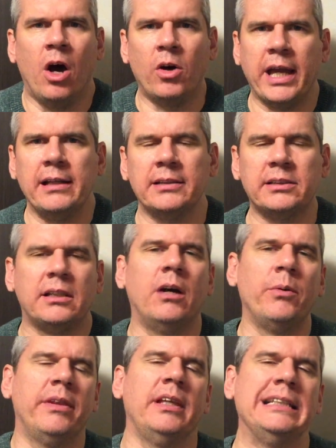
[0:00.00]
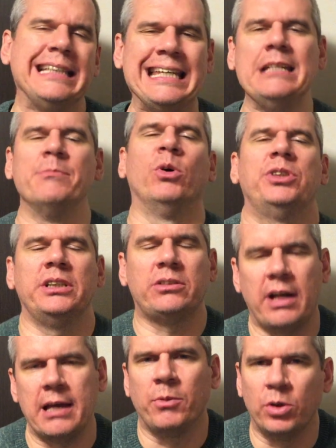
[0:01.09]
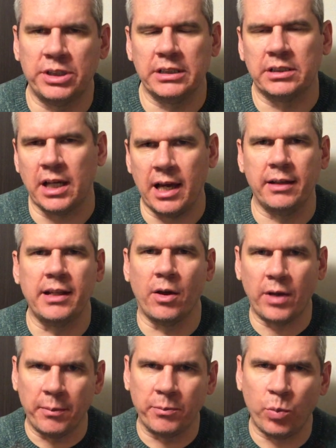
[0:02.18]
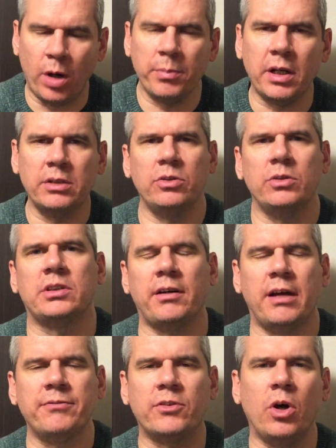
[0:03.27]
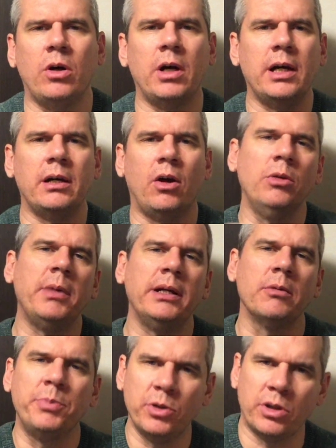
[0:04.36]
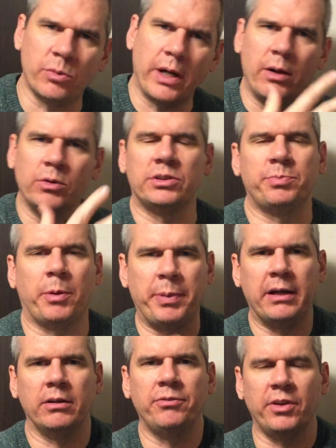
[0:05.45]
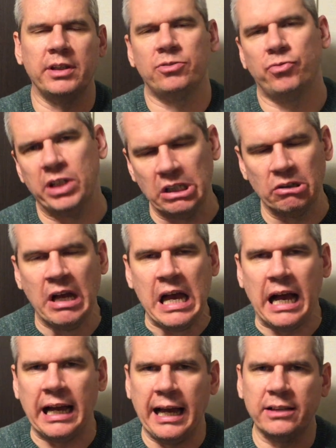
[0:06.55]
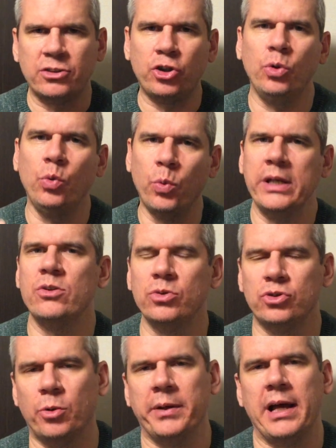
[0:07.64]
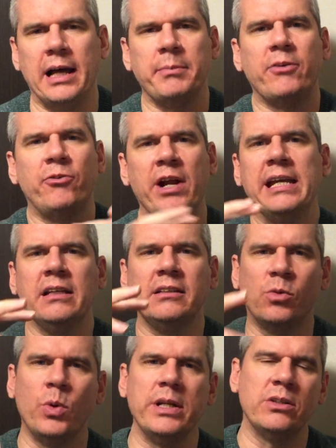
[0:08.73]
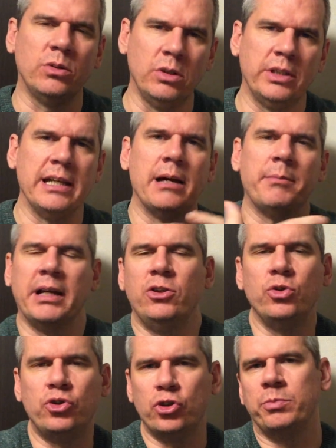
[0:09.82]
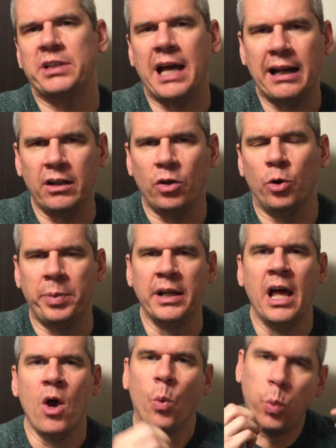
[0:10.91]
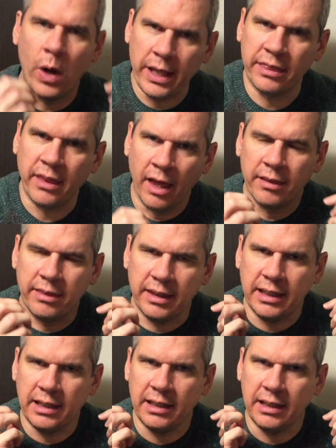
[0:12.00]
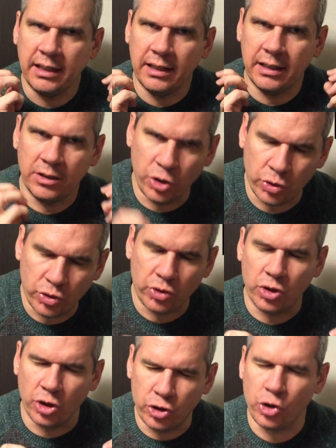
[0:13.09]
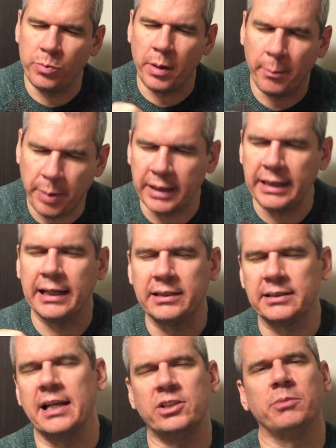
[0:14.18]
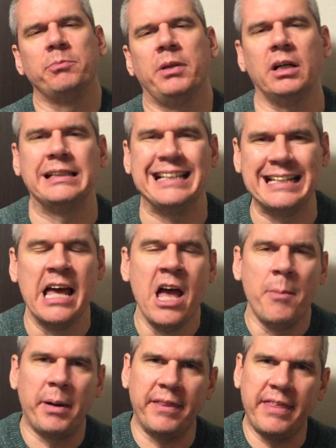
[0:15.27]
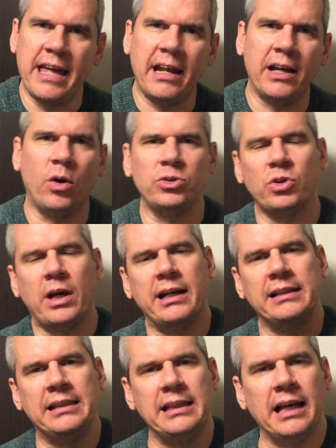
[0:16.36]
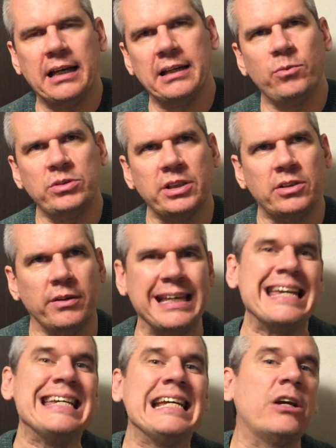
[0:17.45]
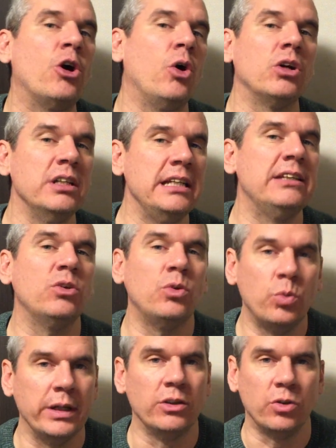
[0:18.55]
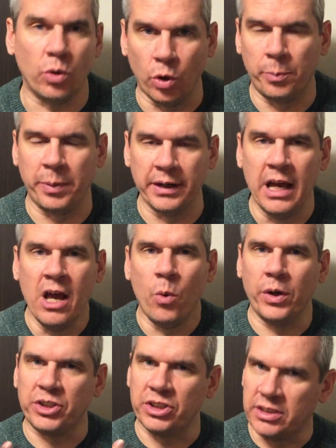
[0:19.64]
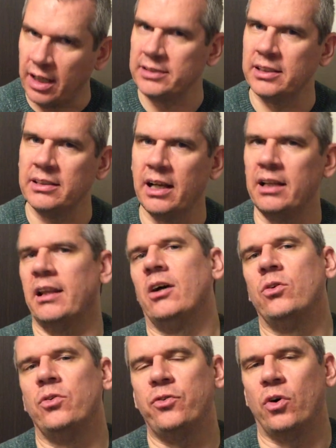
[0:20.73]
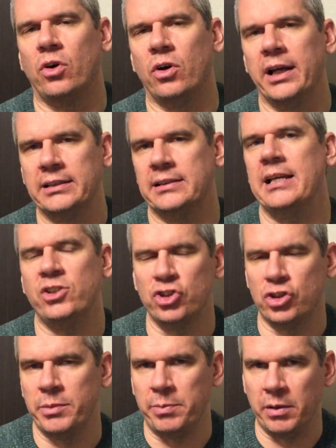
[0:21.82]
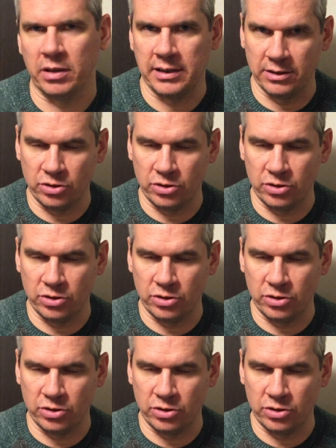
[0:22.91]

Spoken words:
Okay, let's start with these emojis or emojis. Now, what I'm going to do is I've got on my computer, when I was preparing for this video, I had two windows open. I had my regular window looking at my YouTube channel open with the TubeBuddy extension plugged in, but then I also had the incognito window open, which doesn't allow for extensions to be plugged in.